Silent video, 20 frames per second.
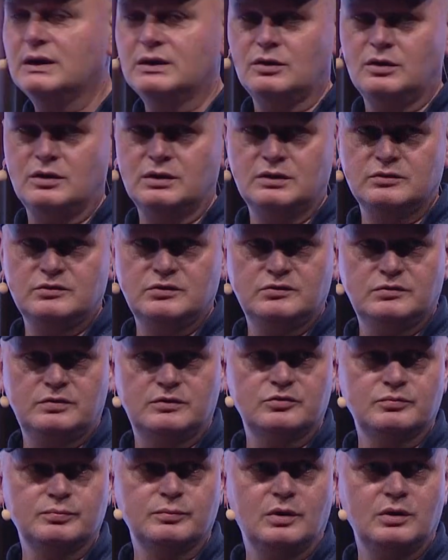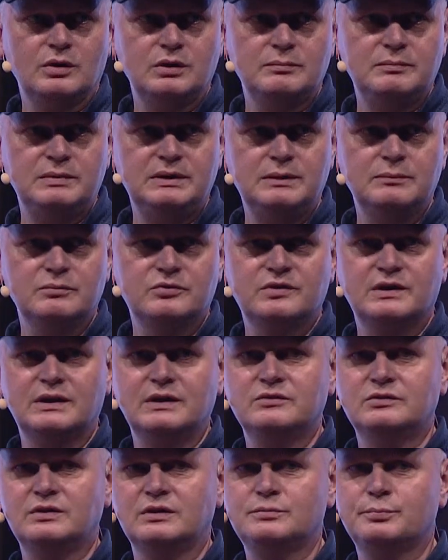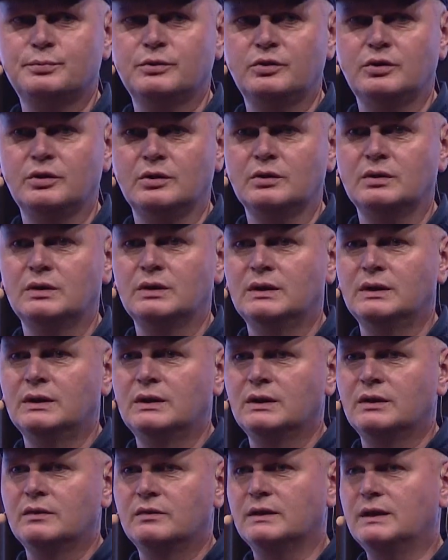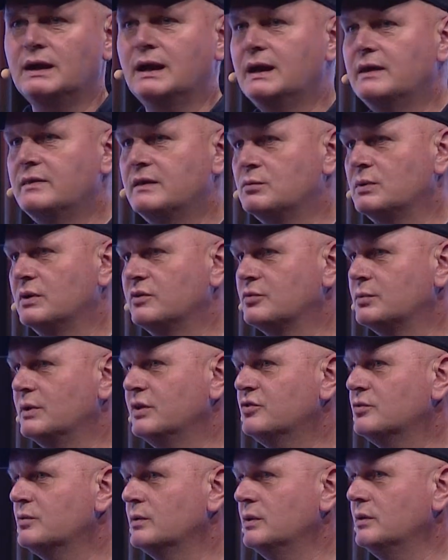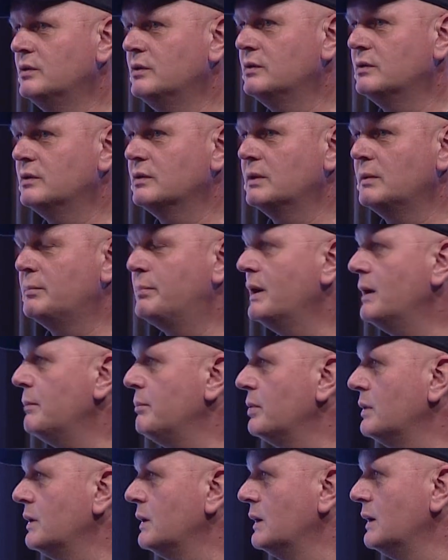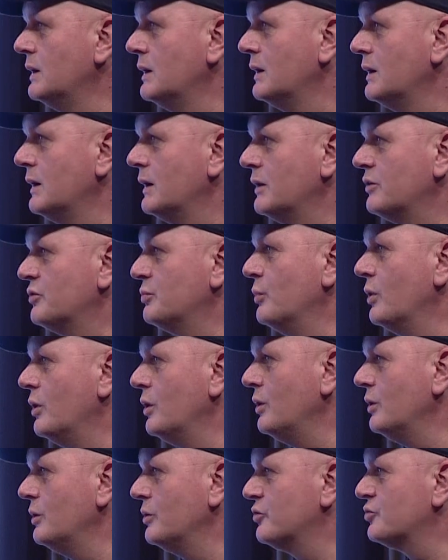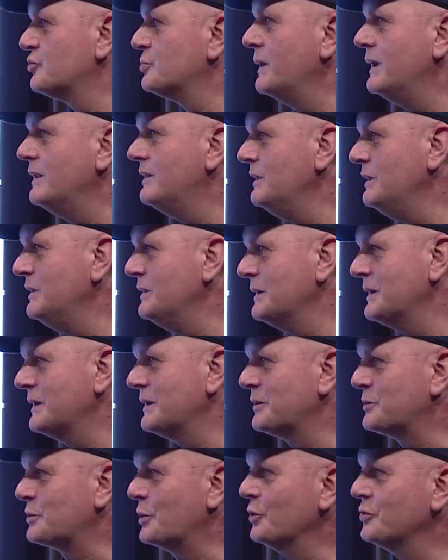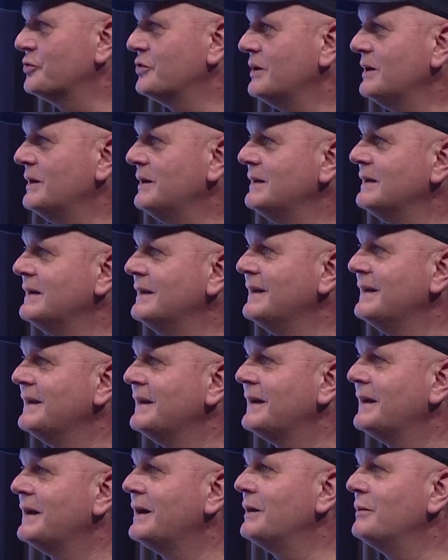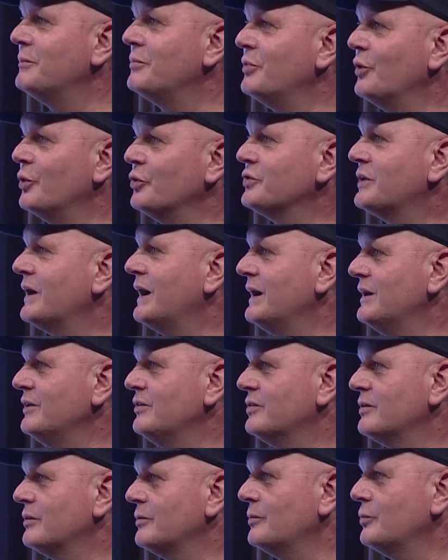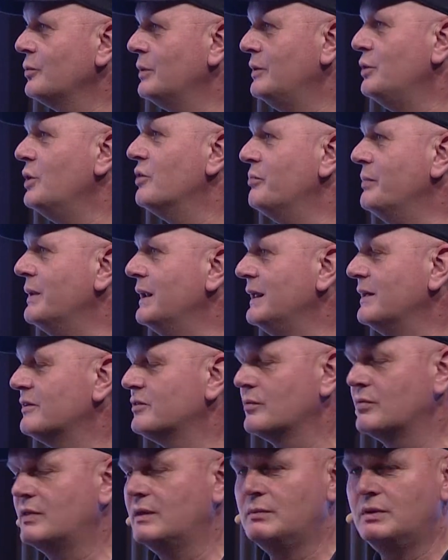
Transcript: audience is the small and medium-sized entrepreneur, the guy that runs a restaurant, a pub, a small Späti, a grocer. Those guys, and you have millions of them